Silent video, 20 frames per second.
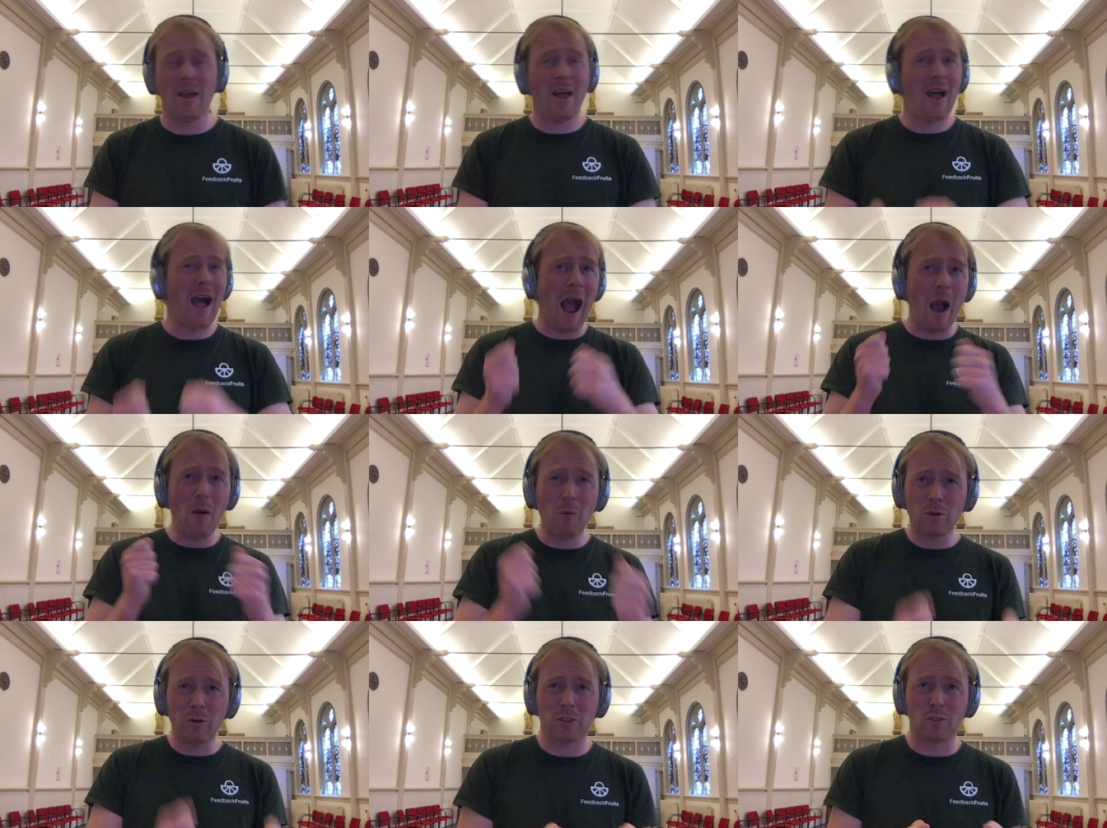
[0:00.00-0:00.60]
How
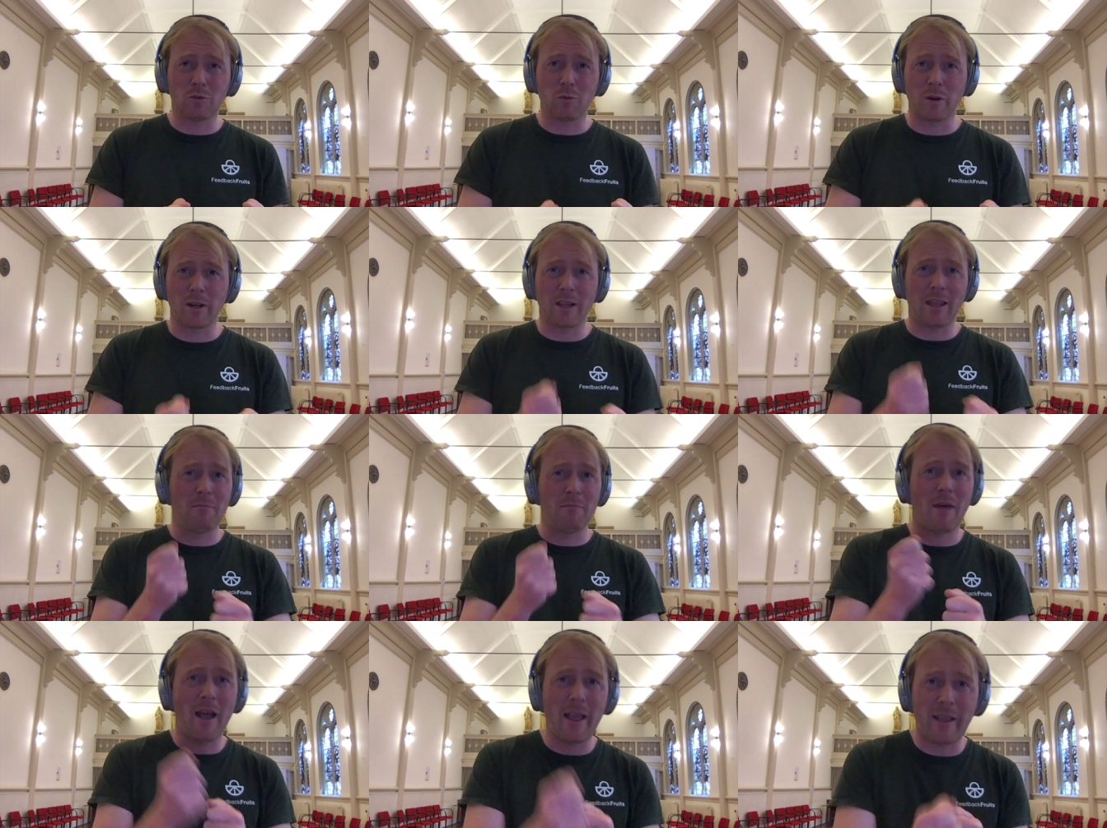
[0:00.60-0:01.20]
would this work
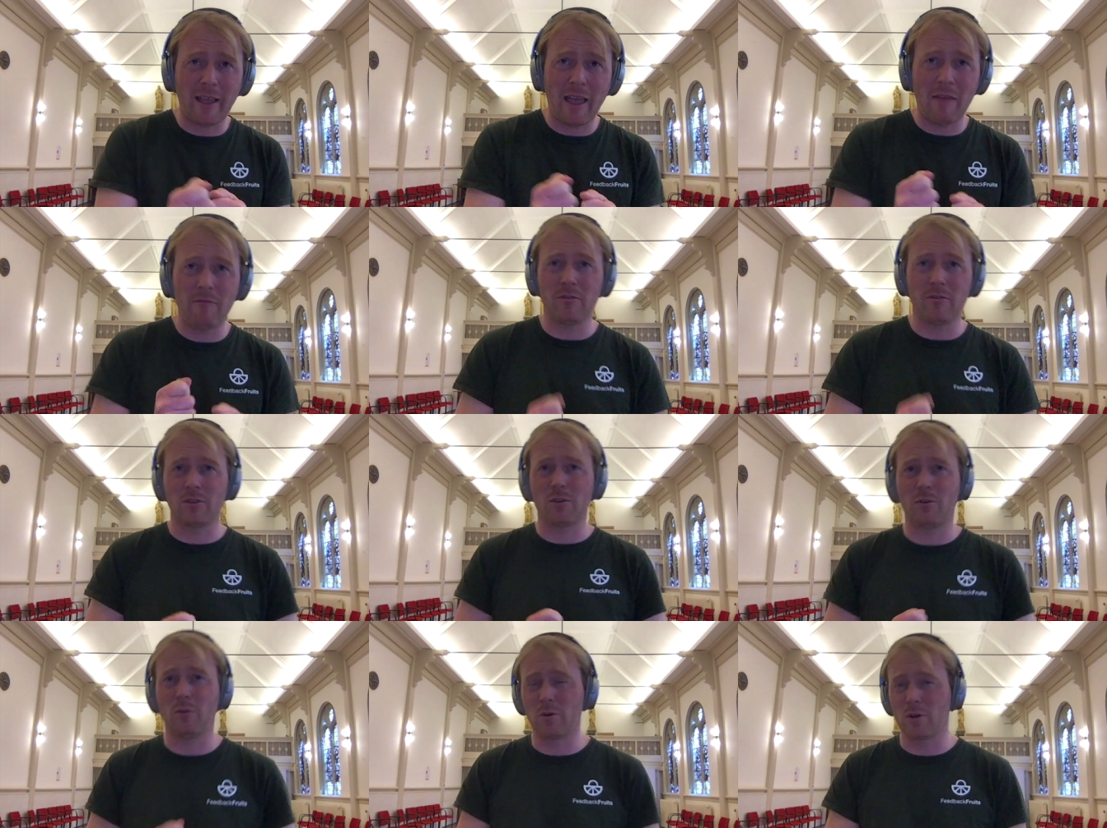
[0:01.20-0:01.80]
in my Canvas
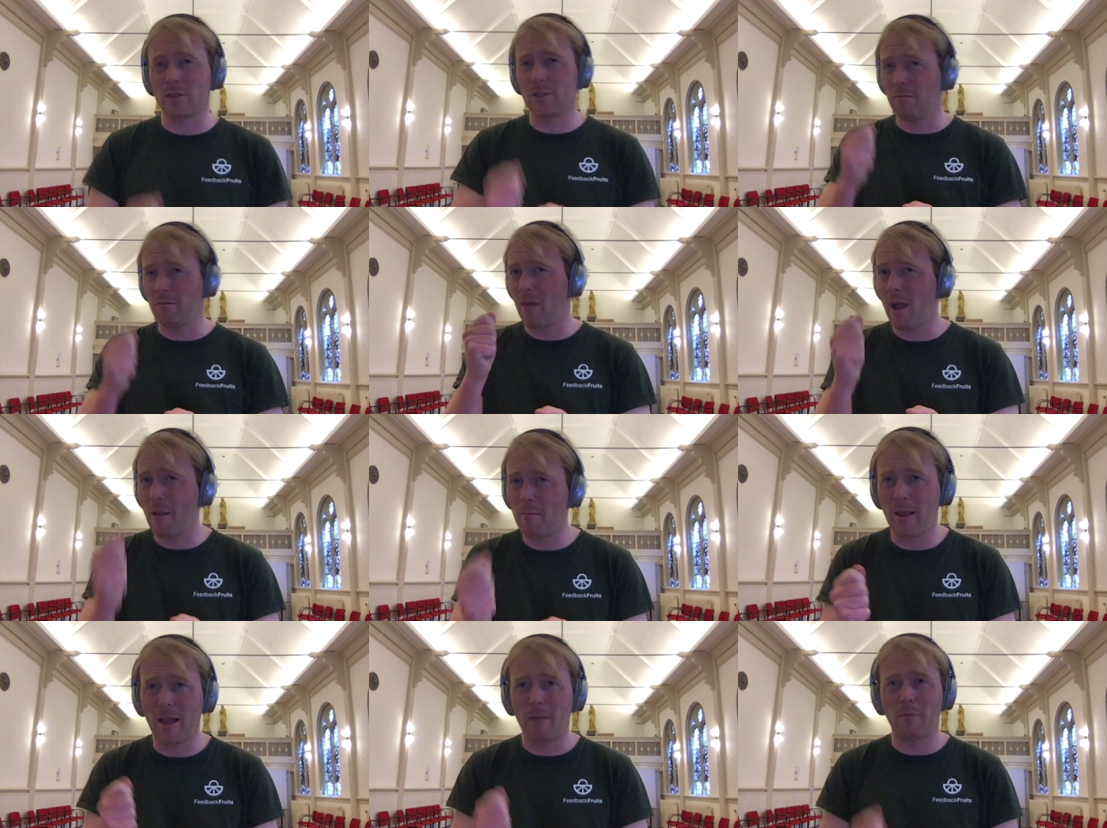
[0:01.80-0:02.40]
course, in my
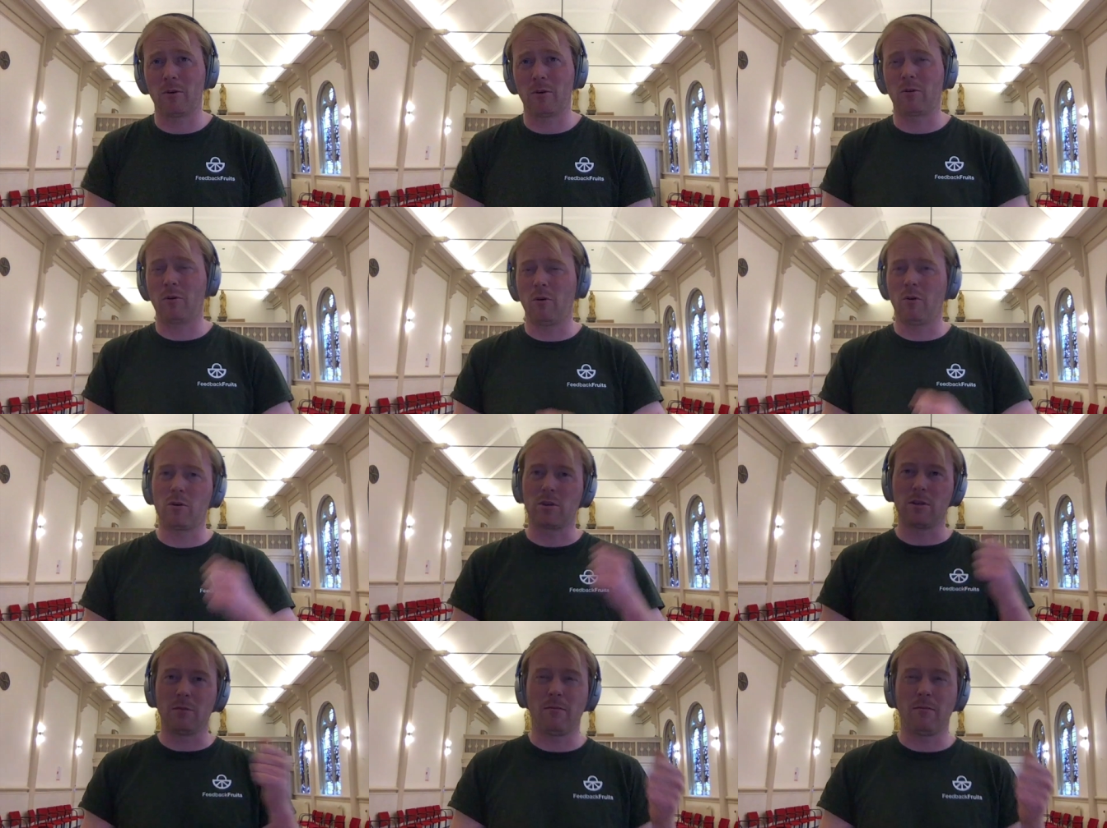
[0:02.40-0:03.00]
Blackboard
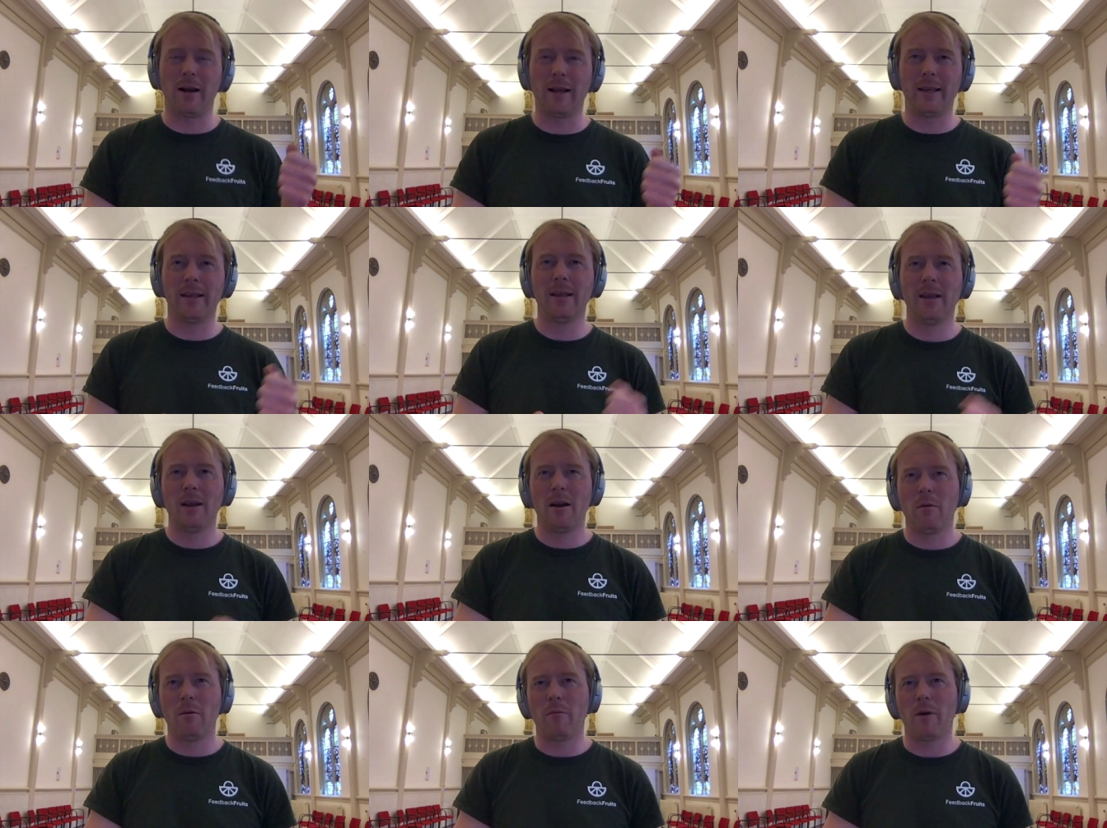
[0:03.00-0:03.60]
course, in my
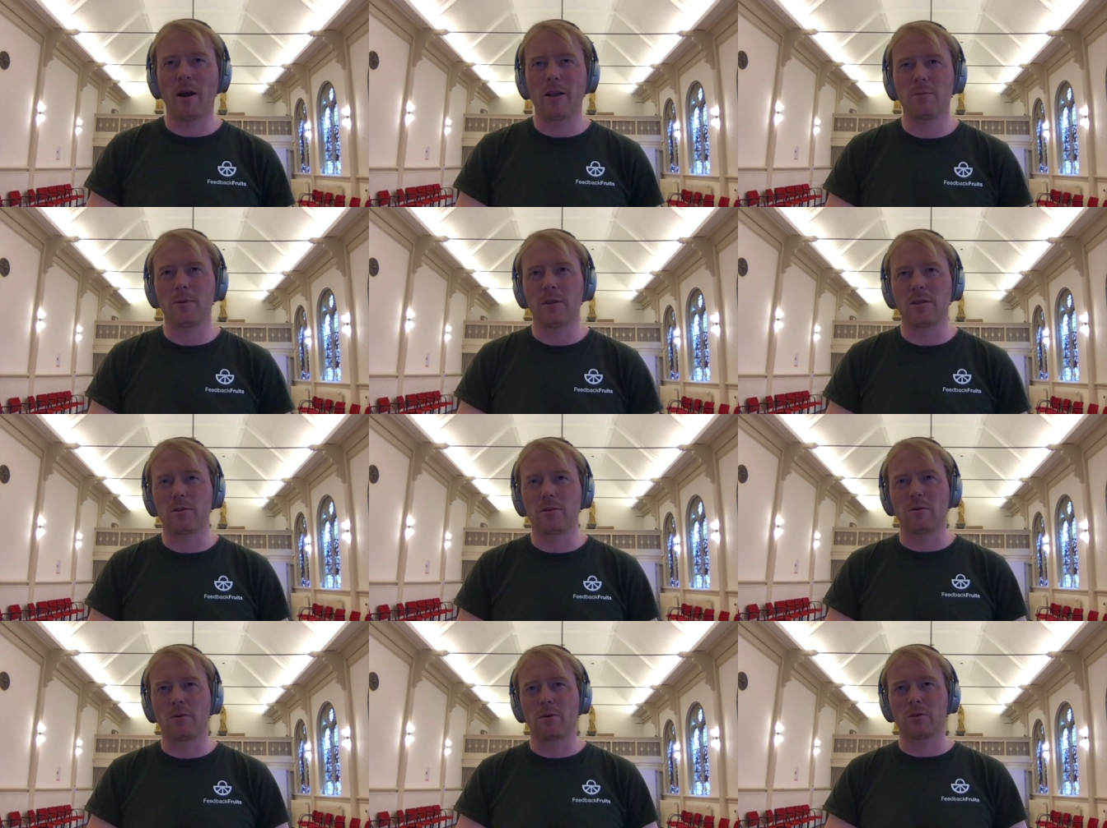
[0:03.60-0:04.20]

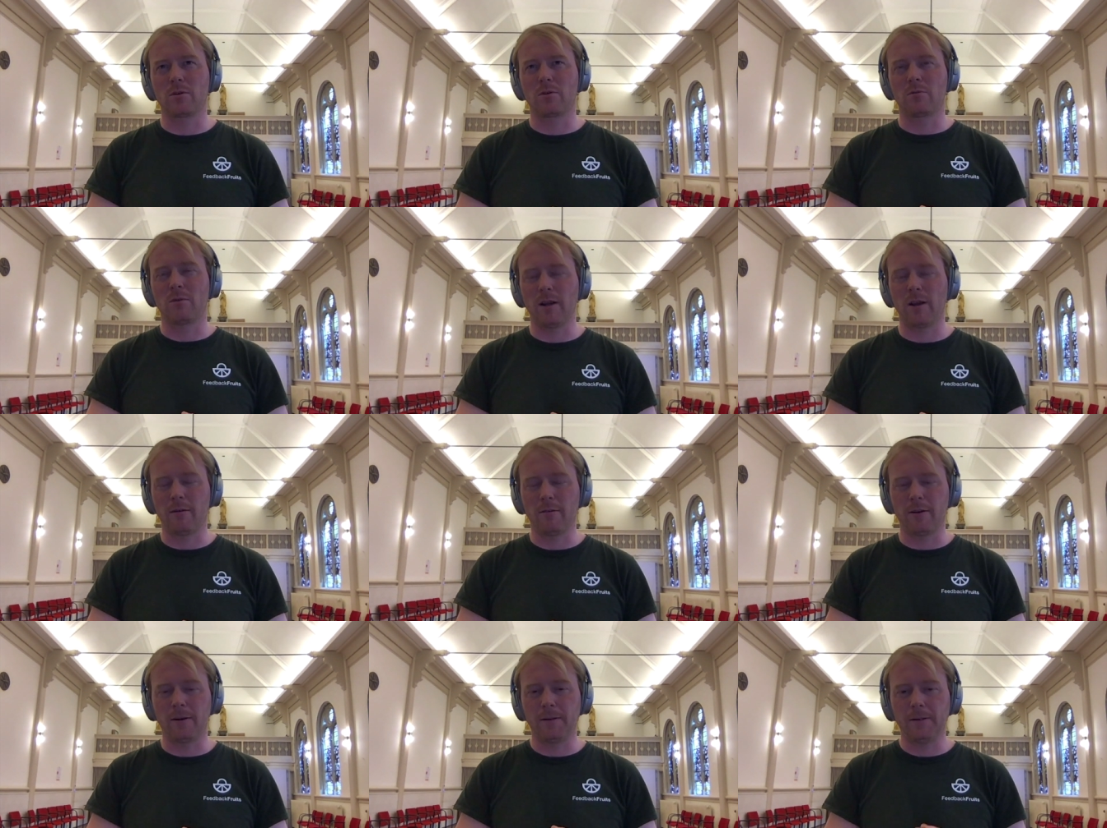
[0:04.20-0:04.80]
Brightspace course, or
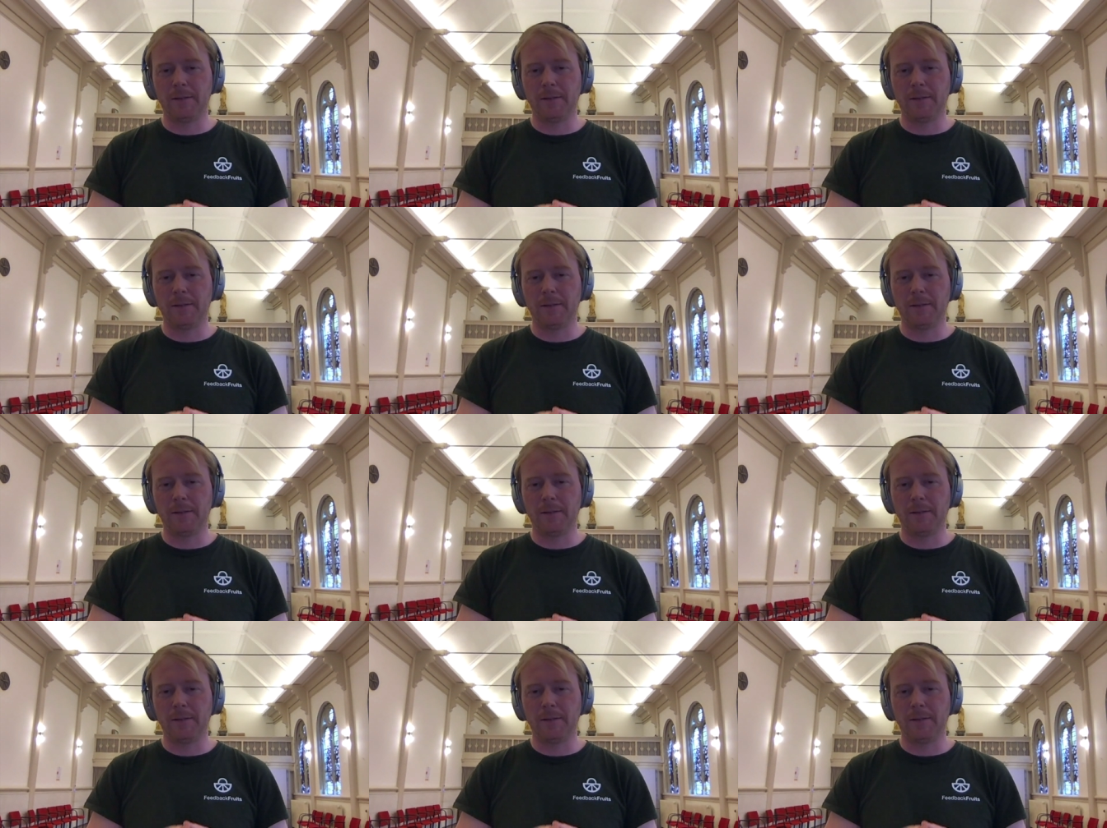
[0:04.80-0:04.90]
whatever?